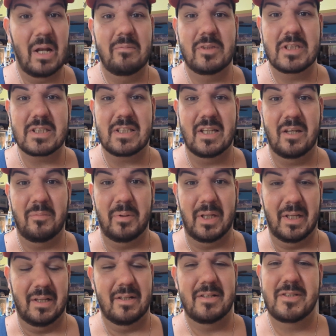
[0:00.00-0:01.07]
I'm just going to
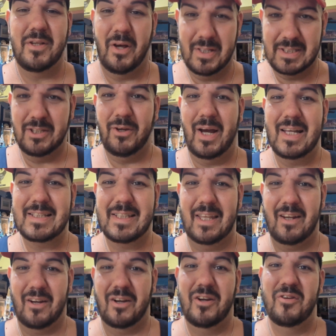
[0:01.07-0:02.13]
be. So, I'll see you guys later.